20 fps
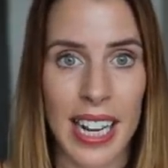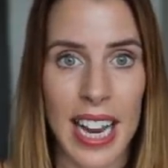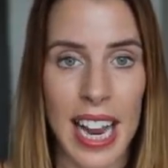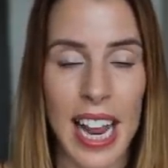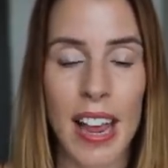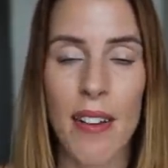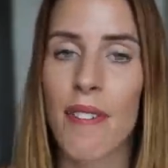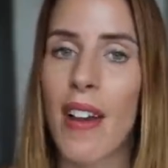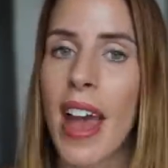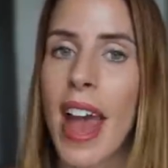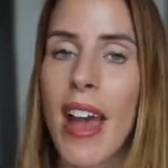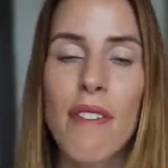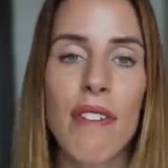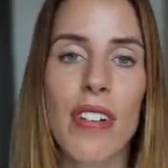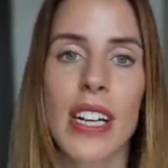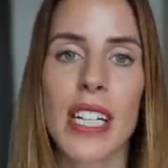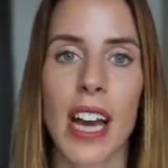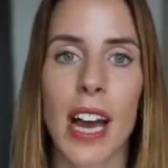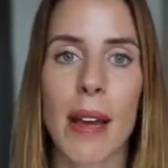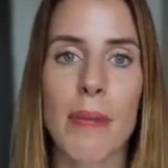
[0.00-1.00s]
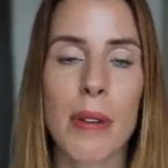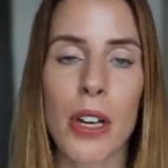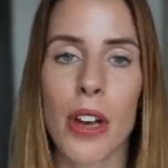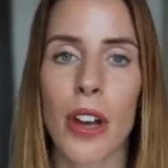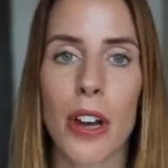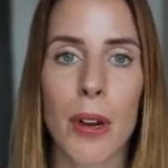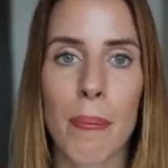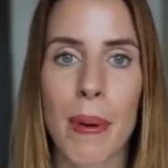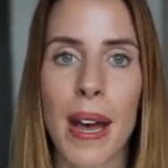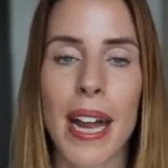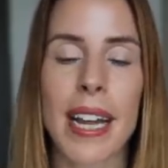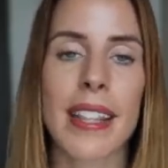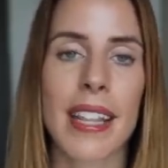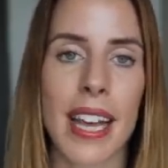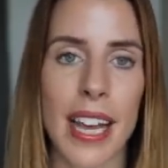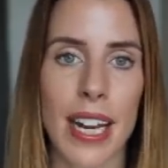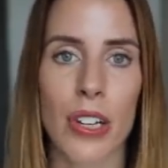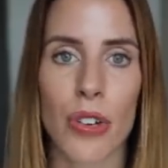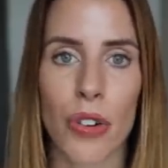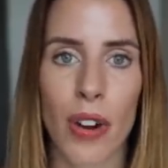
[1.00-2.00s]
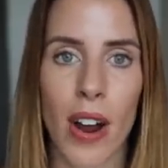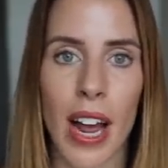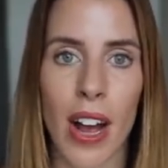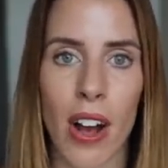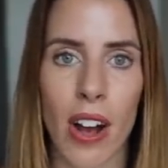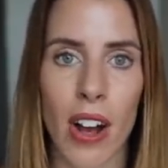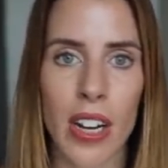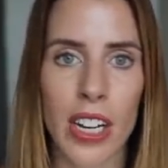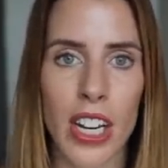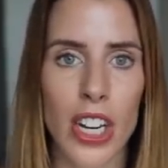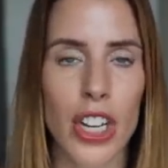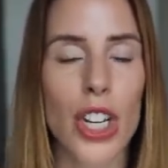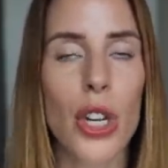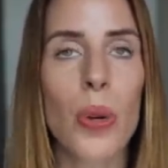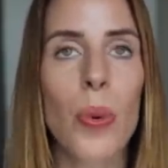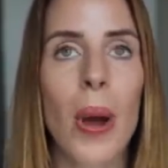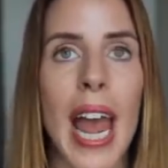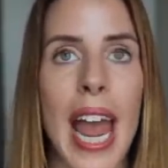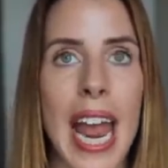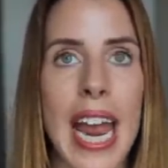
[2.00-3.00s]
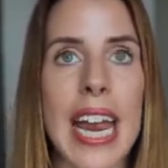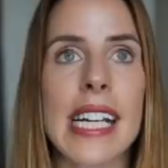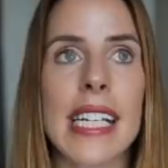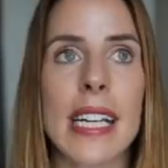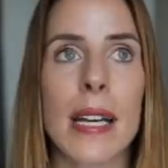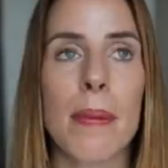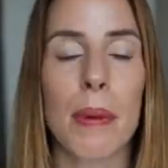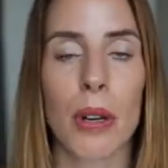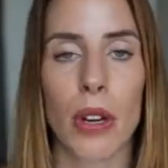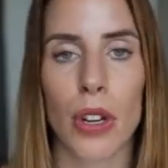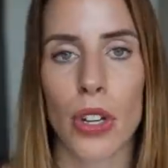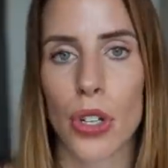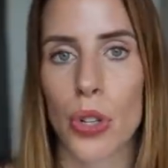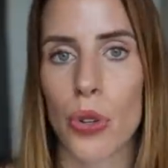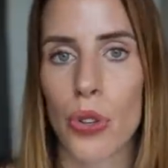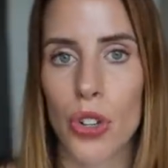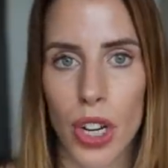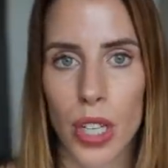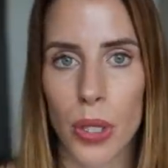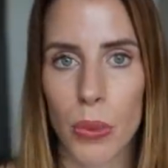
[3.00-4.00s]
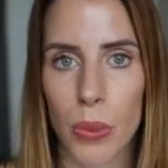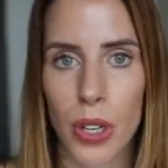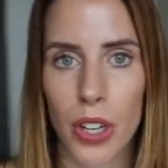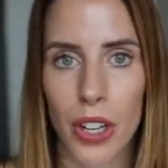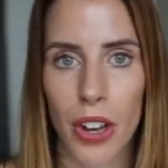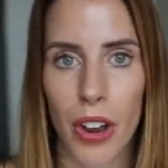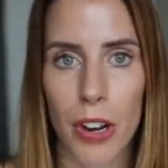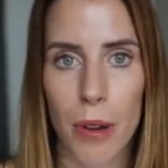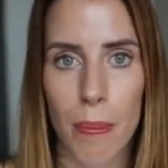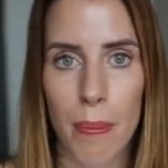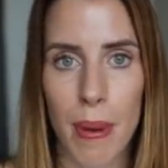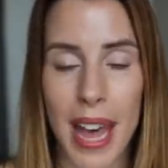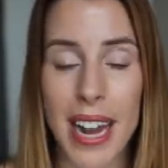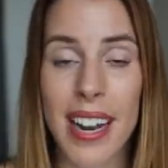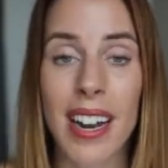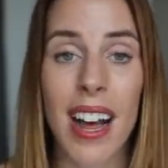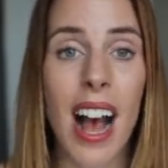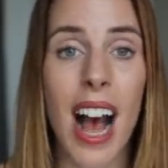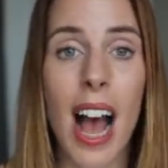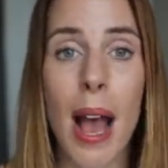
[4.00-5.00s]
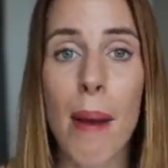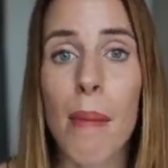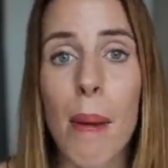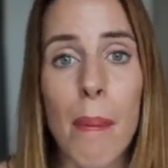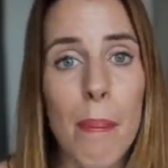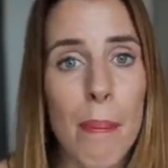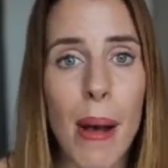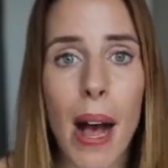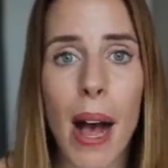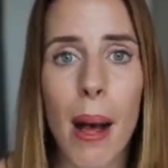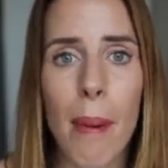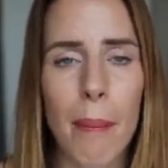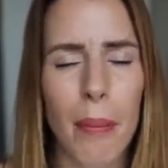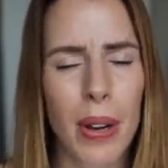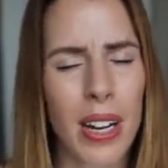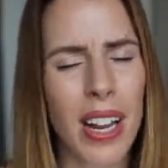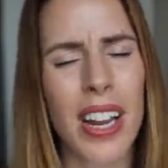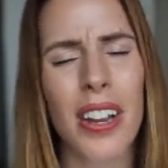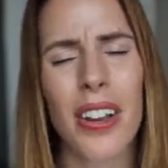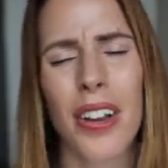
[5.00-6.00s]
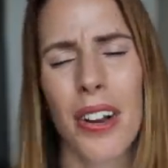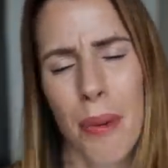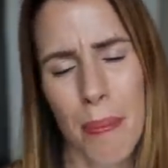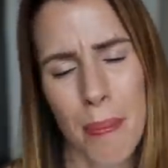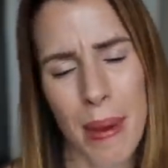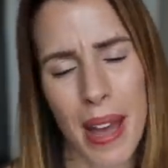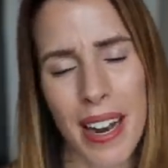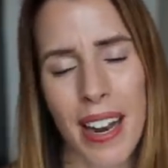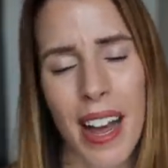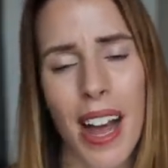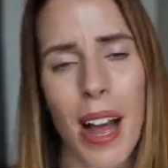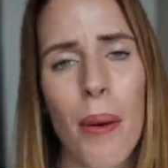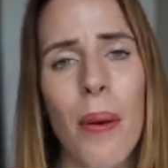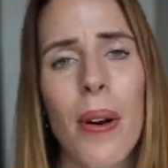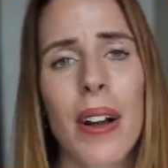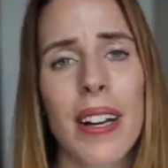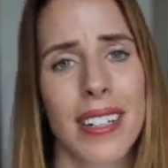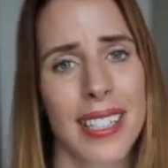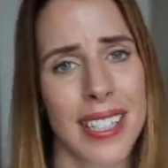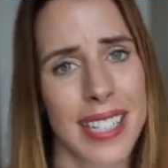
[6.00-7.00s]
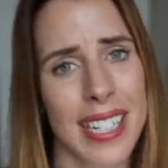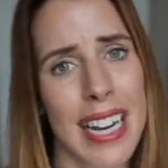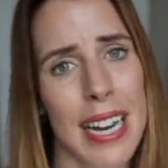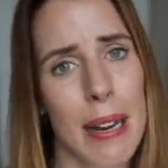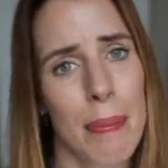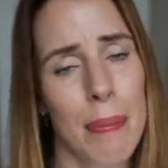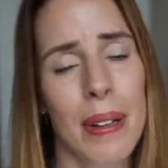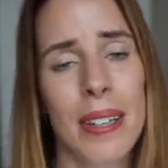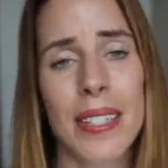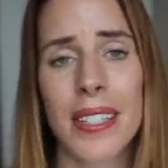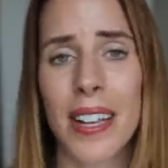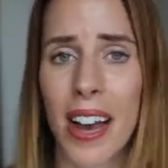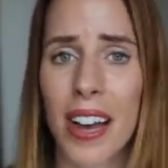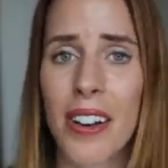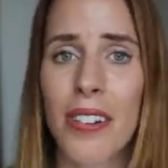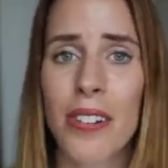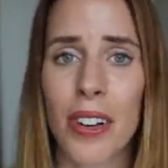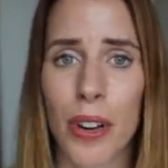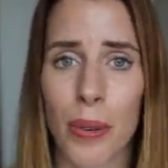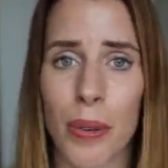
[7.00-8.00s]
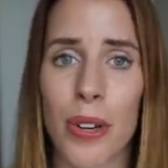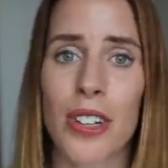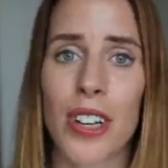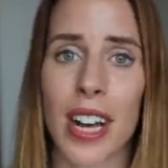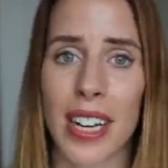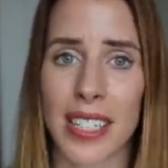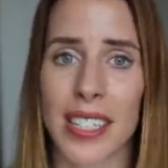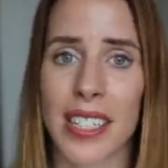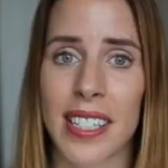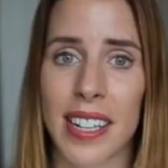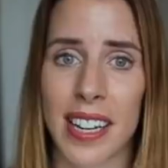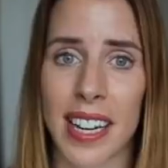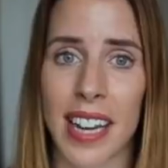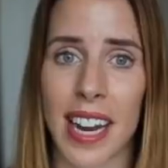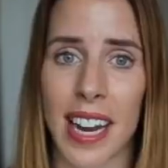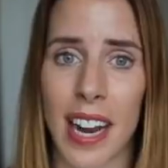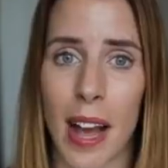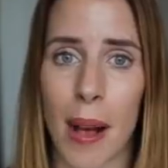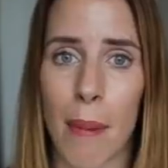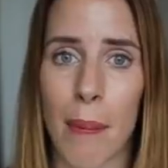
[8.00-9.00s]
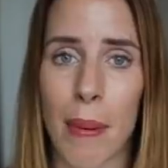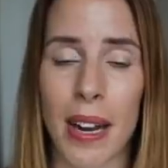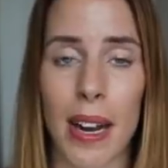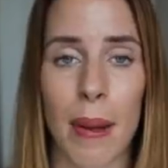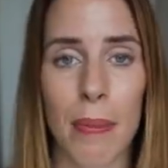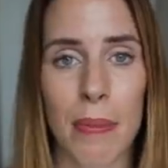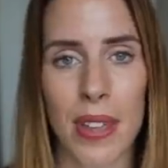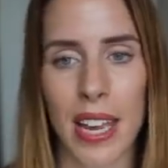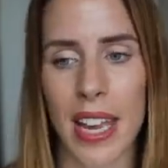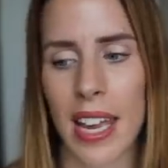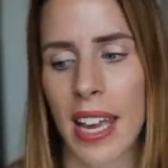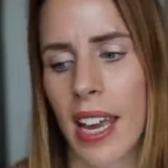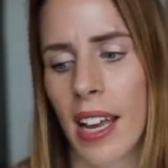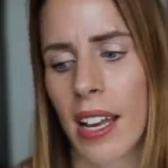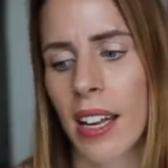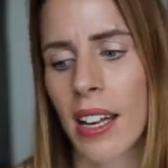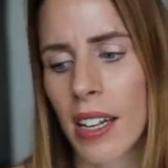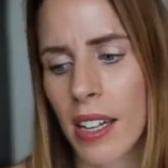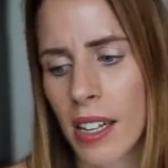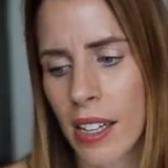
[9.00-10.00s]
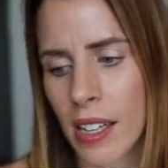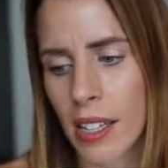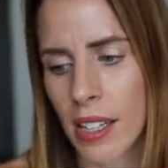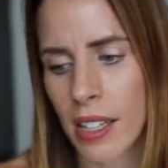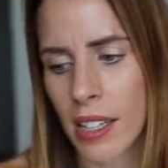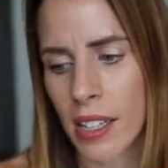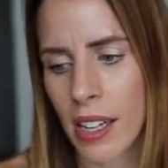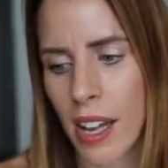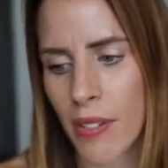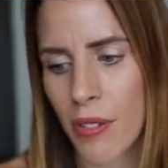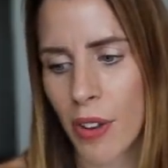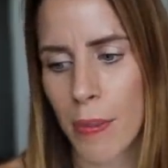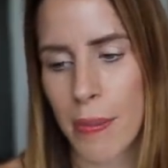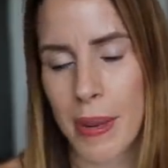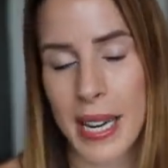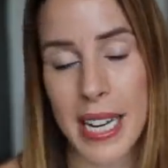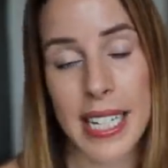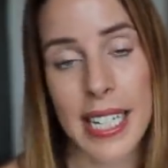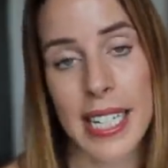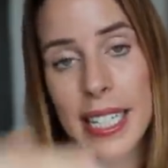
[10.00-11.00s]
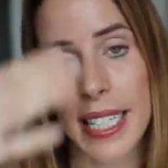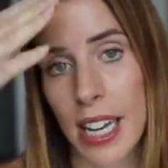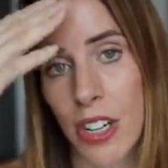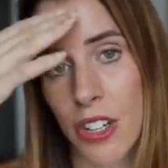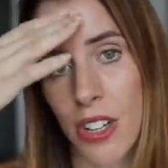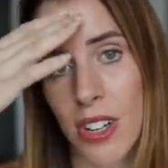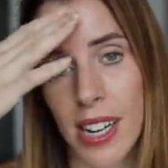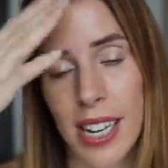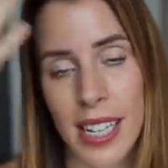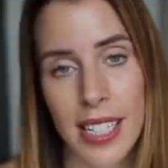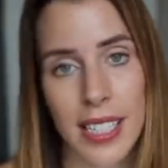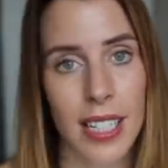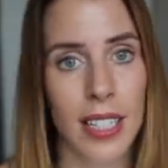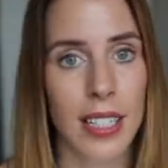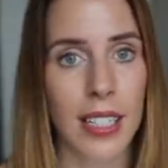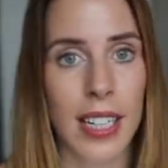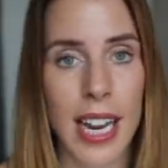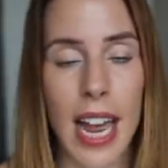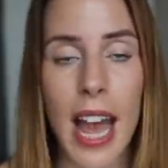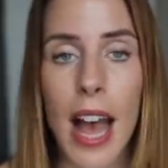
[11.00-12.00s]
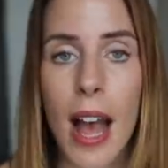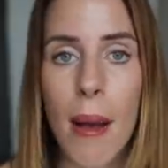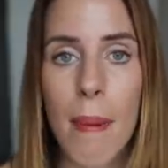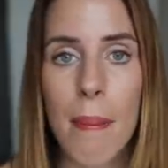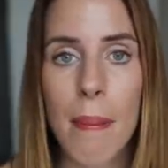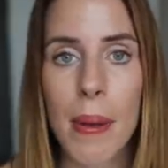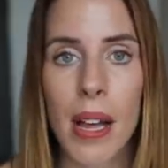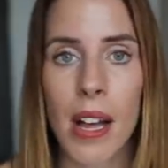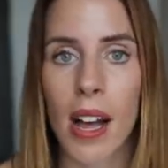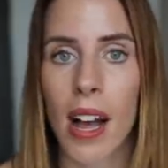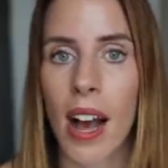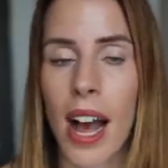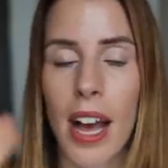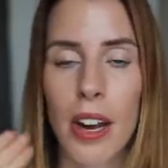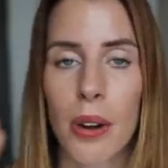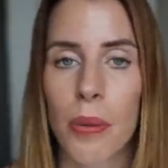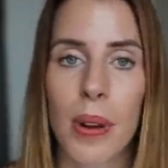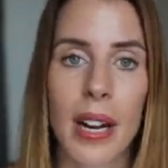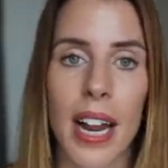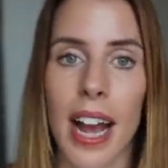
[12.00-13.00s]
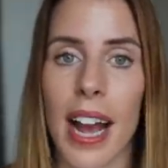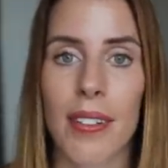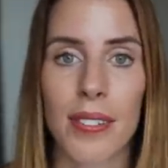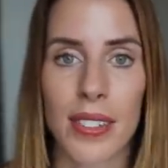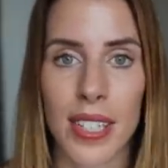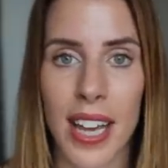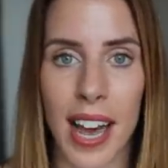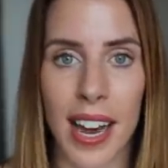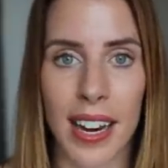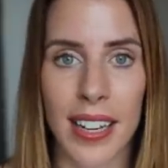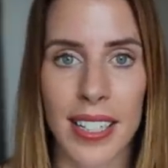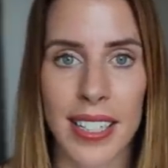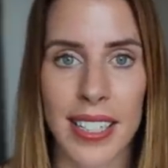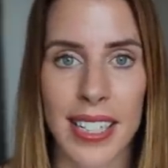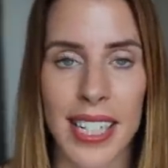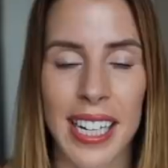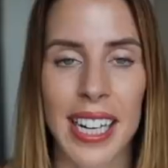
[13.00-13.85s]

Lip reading: If every time you go to bed they try it on and you hate it because you just want to go to bed, I'm a mom. When I go to bed, I want to sleep because I don't know when Jax is going to get up. And I'm thinking, oh, I've got a PT session at like 6 a.m. I don't want to have sex.